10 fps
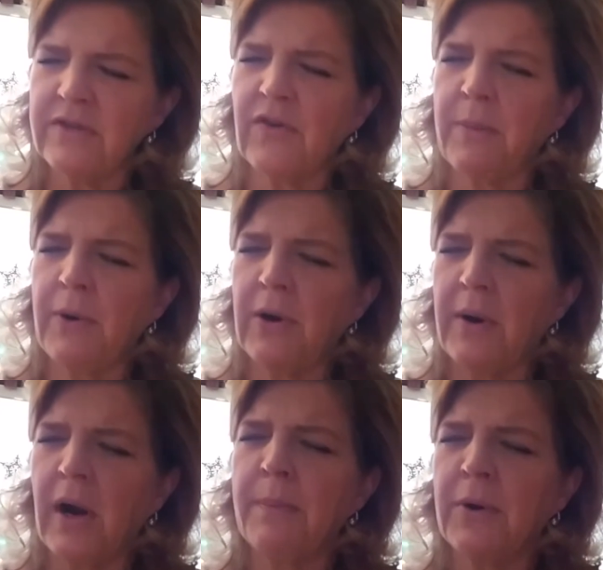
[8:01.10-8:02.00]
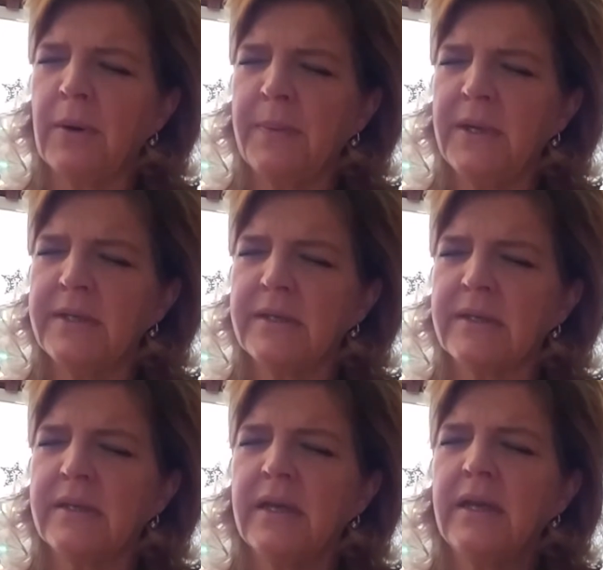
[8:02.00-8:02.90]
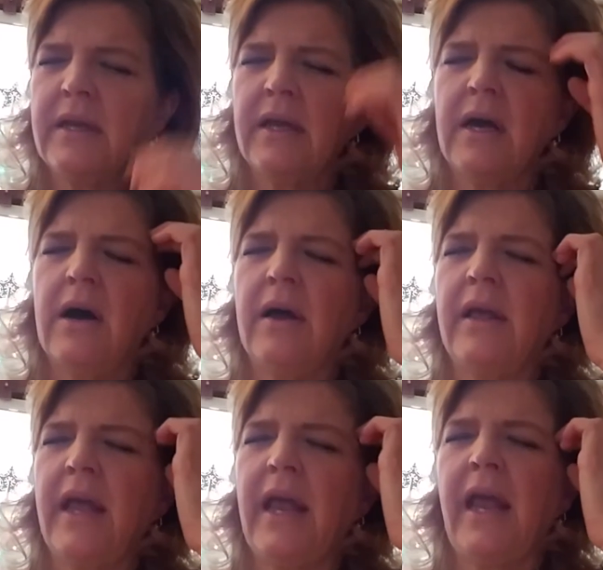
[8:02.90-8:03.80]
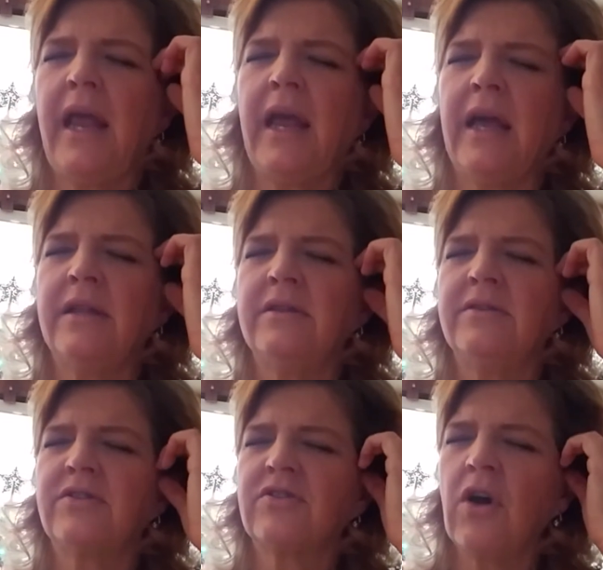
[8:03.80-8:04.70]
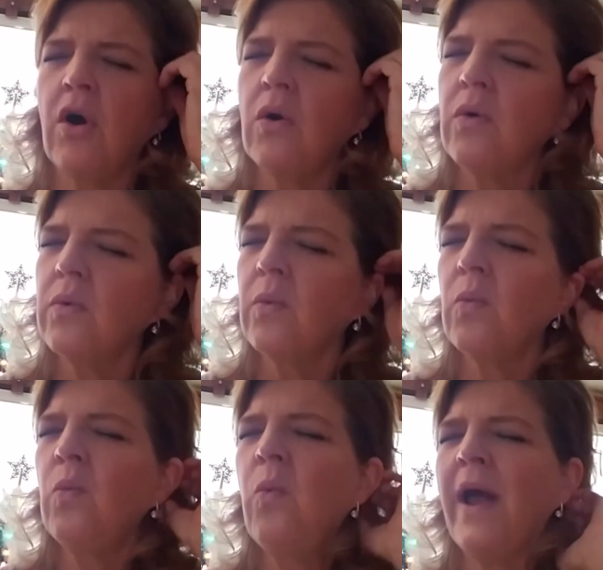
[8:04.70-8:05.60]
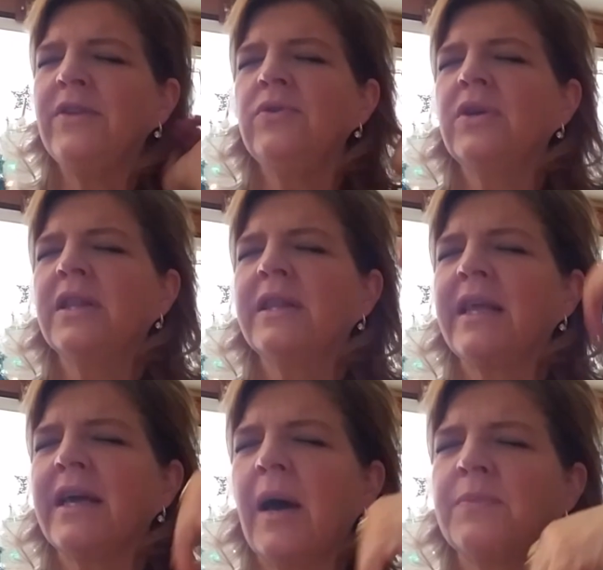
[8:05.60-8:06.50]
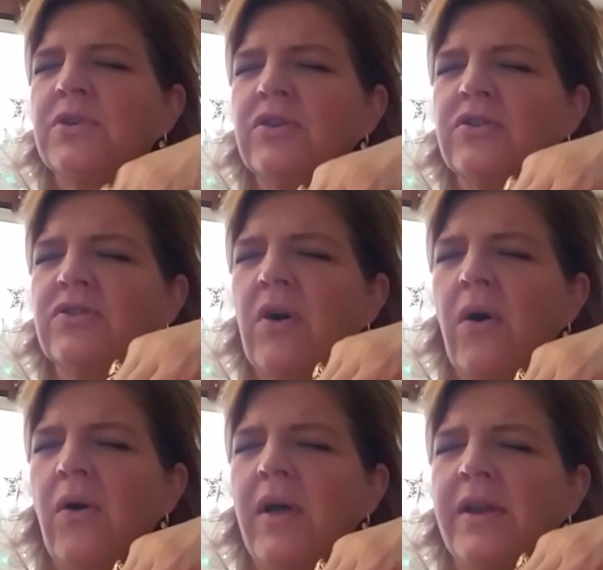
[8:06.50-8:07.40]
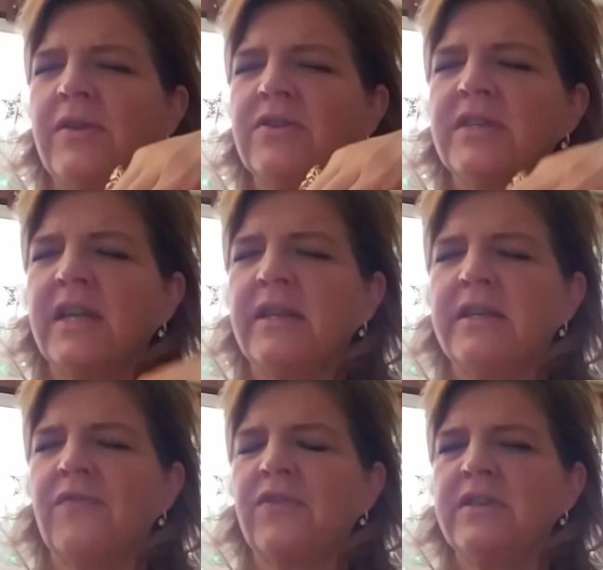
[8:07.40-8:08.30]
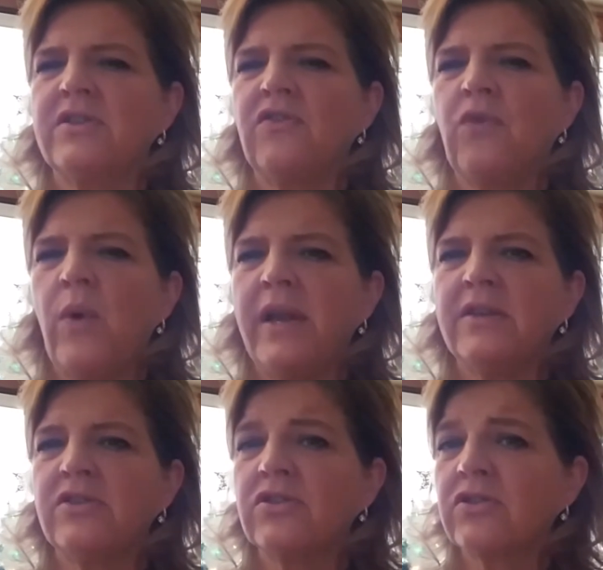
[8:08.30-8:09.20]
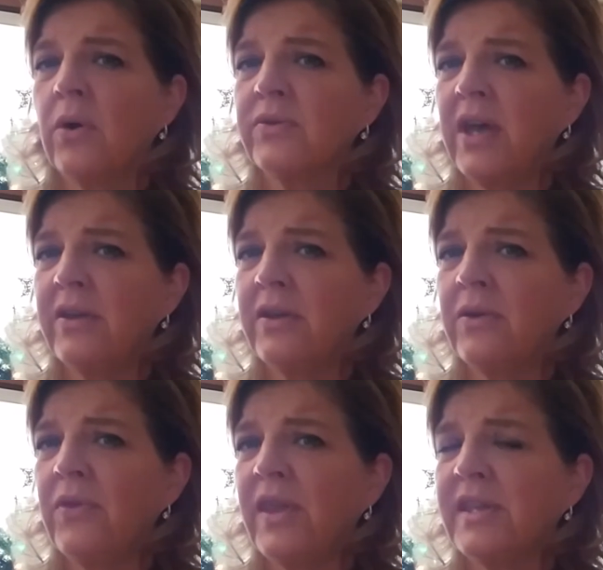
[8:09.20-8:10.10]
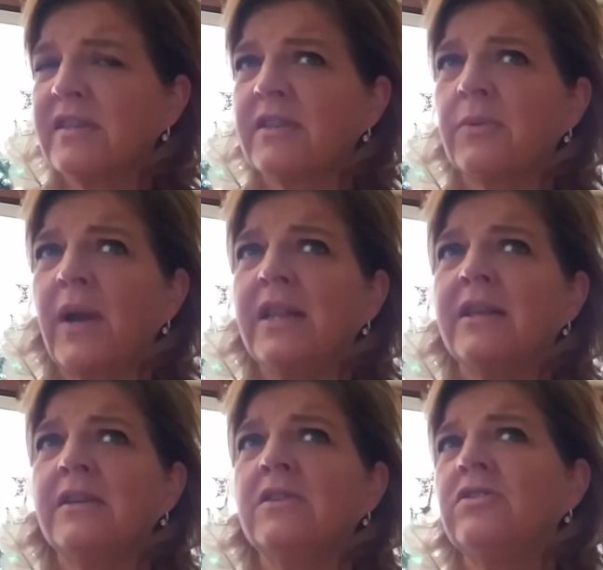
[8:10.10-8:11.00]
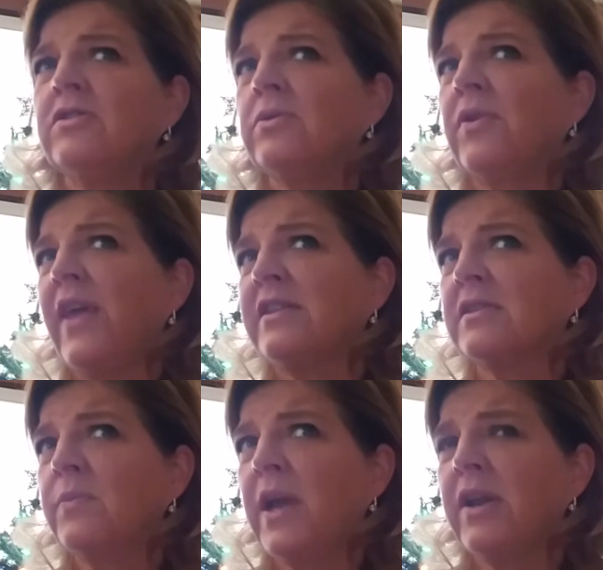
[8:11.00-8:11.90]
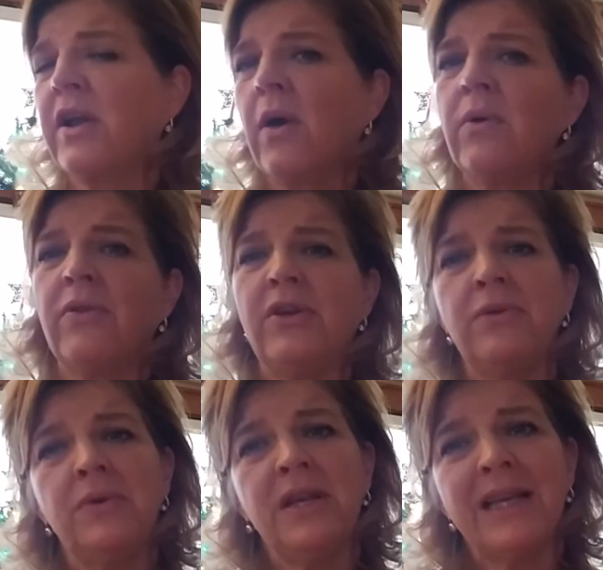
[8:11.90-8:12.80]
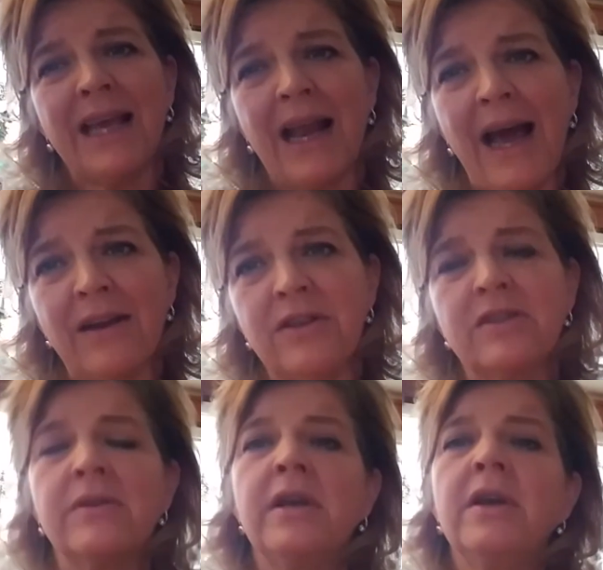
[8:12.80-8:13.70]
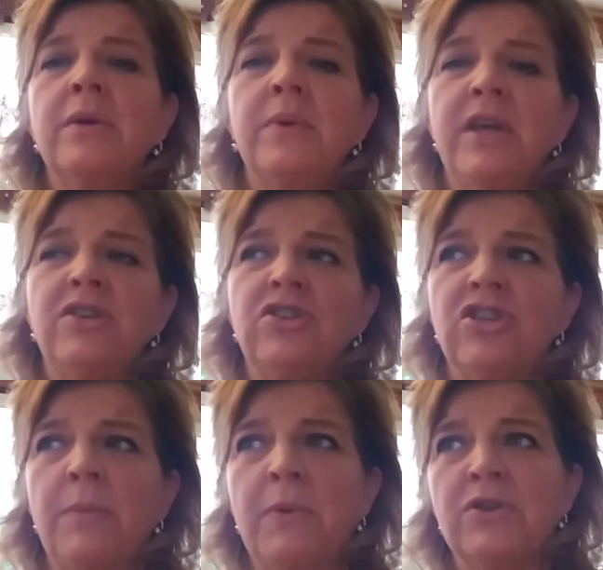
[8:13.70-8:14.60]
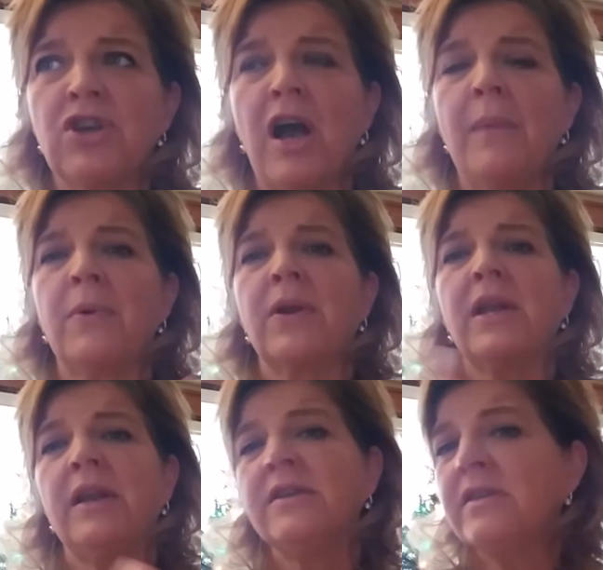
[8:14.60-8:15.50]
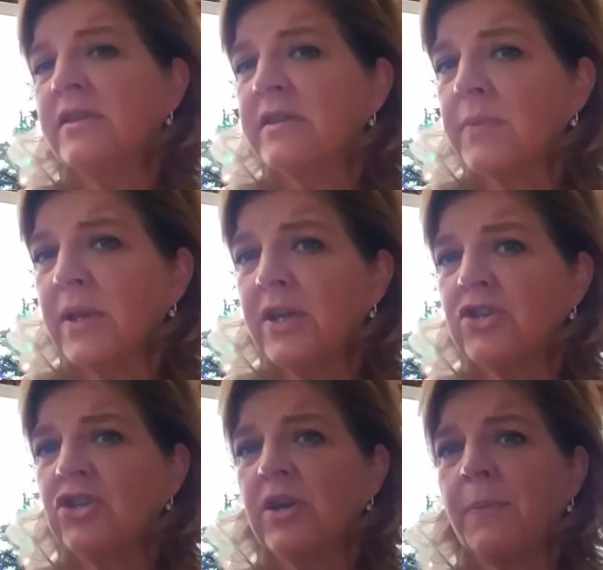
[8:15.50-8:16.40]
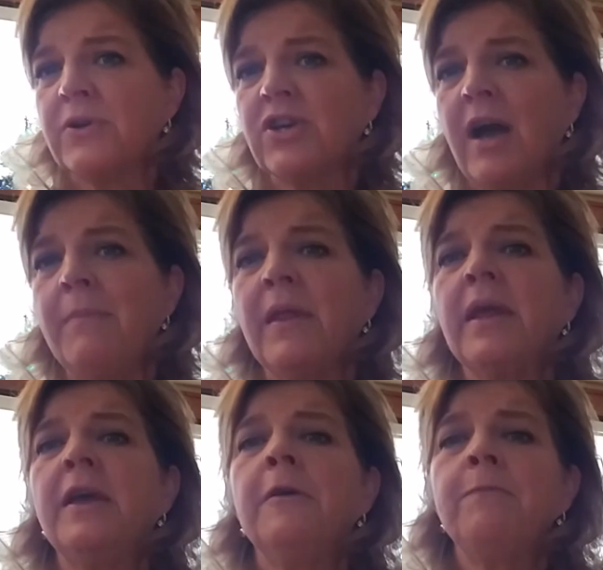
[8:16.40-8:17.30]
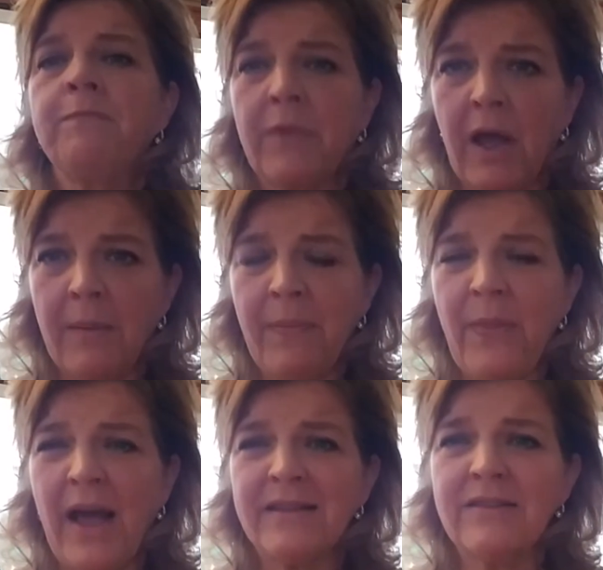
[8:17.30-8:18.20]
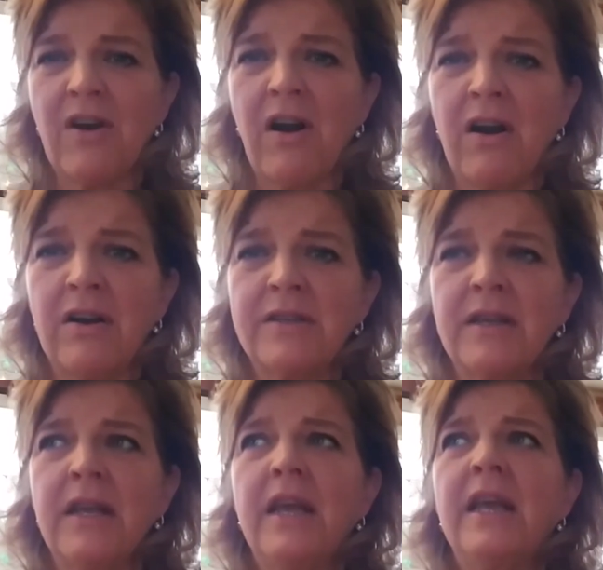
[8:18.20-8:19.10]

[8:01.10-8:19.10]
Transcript: for our purpose. And so when you can link up to your soul and understand the difference of when it's your soul telling you that's the right thing to do, or that's the way to go, or that you need to get out of this relationship or job, or get into this relationship or job, that's an art.